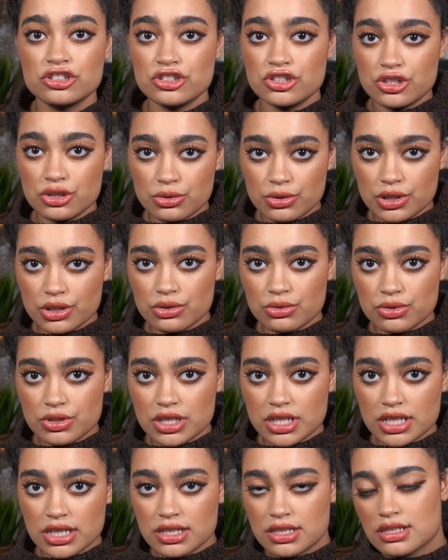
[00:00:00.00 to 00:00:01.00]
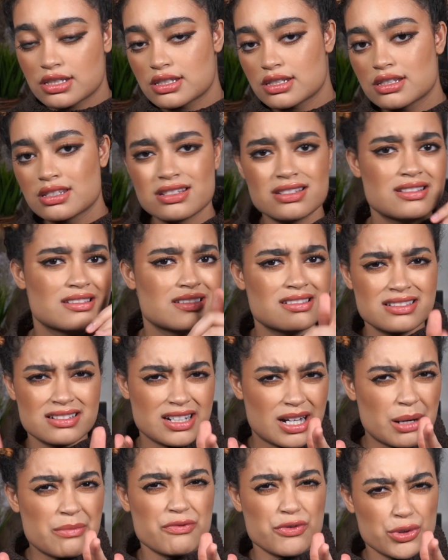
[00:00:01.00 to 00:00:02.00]
do you, sis.
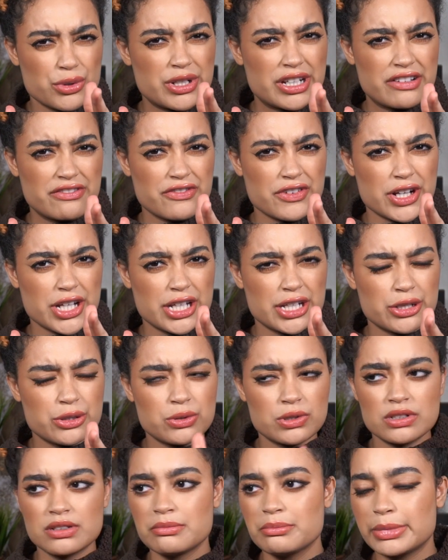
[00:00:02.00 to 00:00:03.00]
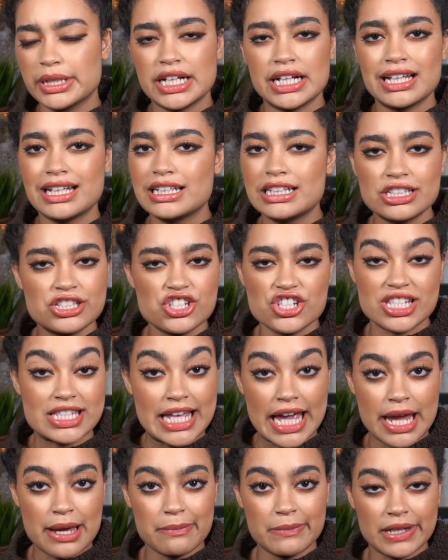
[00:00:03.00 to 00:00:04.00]
I'm rooting for you, but it
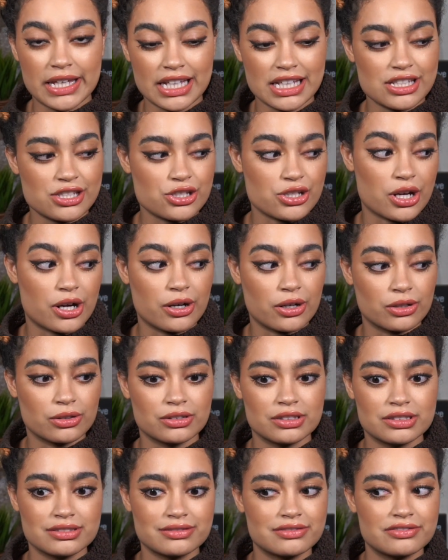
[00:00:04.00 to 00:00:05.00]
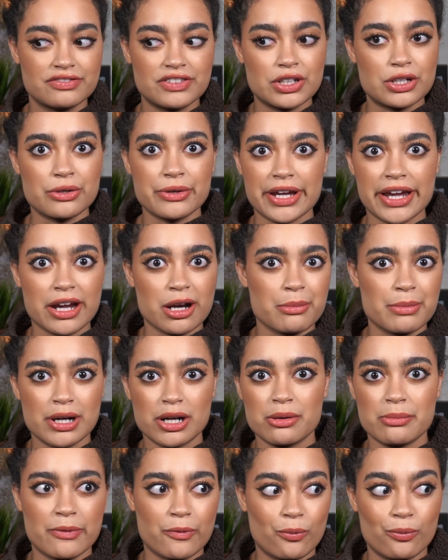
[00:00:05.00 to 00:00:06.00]
just ain't me. So if you don't care
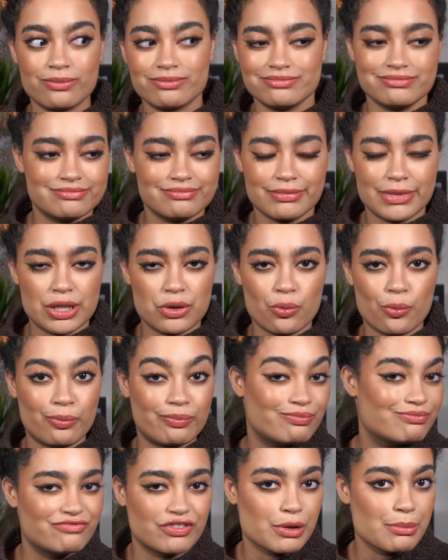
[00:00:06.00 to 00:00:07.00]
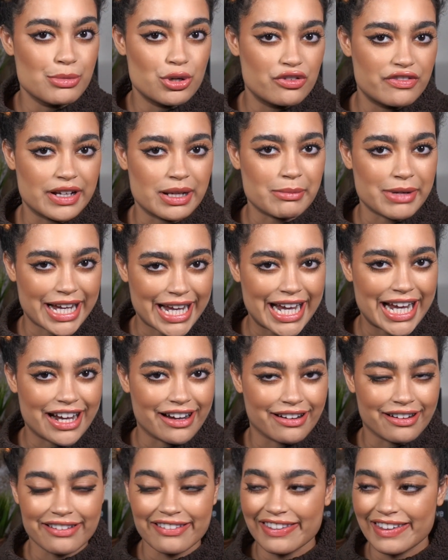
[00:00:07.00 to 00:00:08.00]
about me removing my
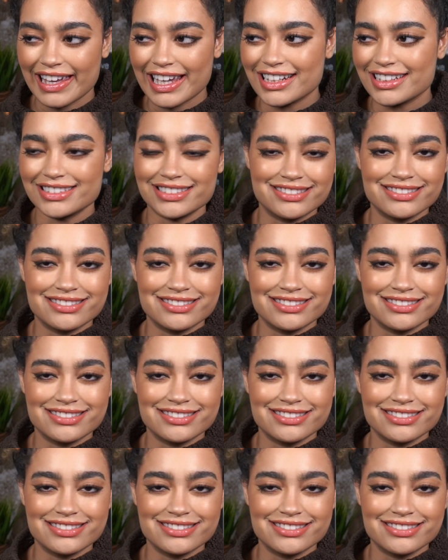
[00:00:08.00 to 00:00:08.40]
hair, then